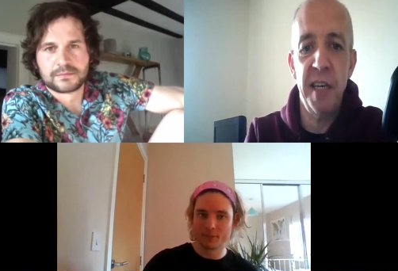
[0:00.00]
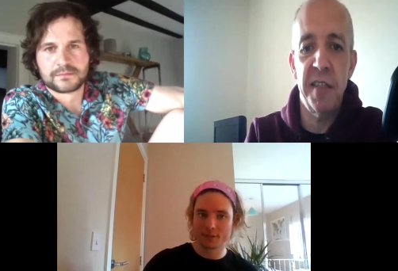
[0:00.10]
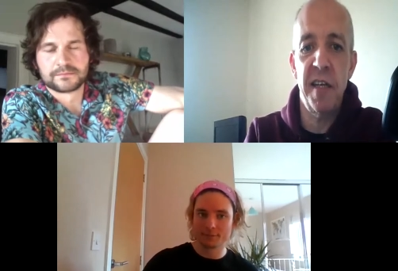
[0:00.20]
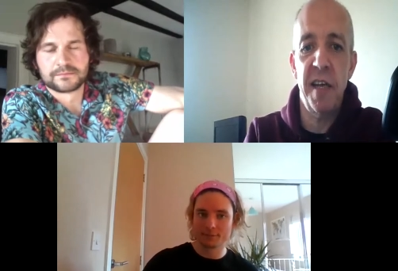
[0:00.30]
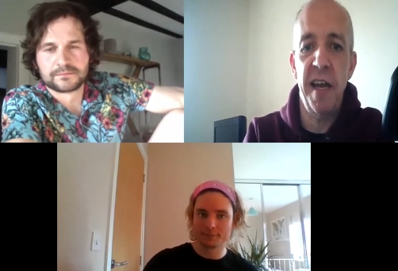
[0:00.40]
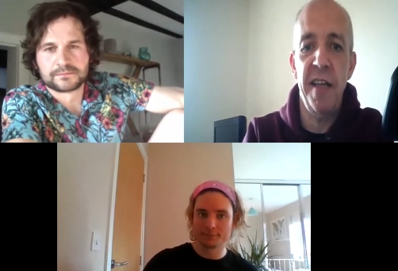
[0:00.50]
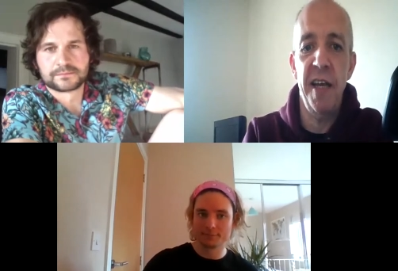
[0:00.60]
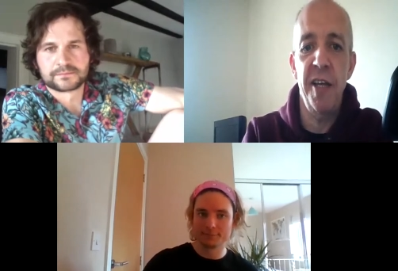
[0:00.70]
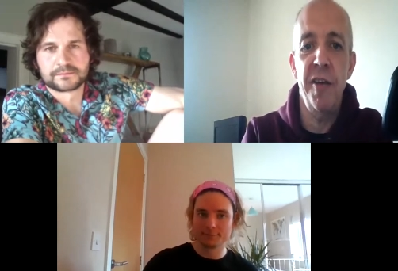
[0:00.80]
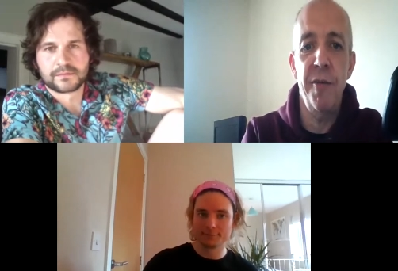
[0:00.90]
Speaker 1: yesterday
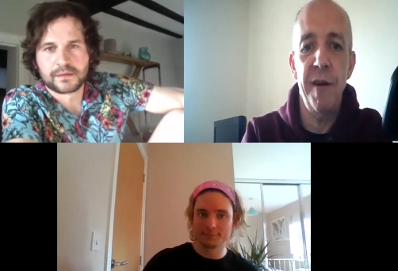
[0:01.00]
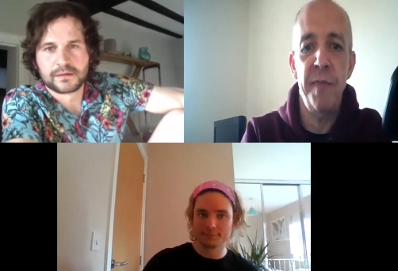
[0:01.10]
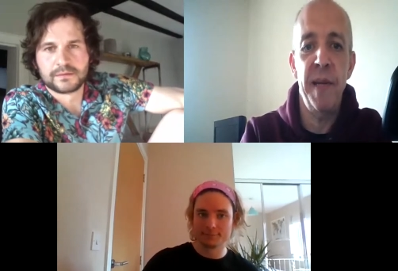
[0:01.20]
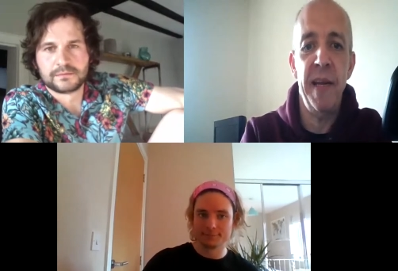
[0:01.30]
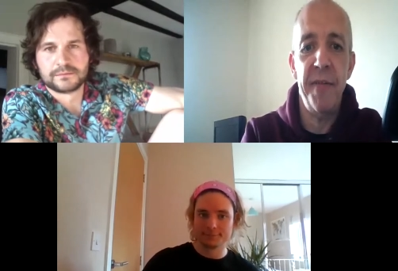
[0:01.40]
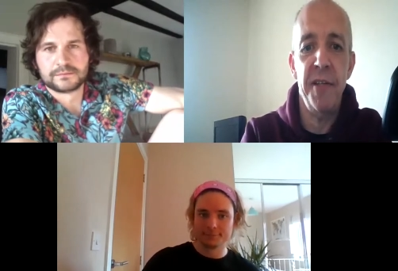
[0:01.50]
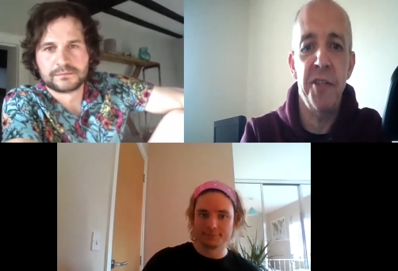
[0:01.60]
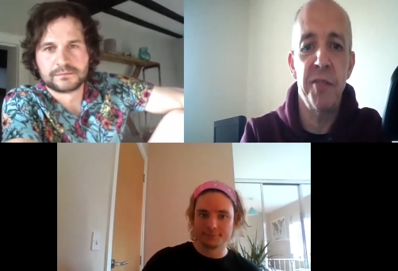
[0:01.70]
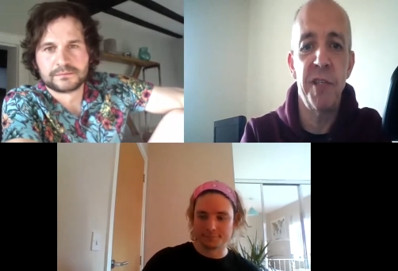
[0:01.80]
that you have been having some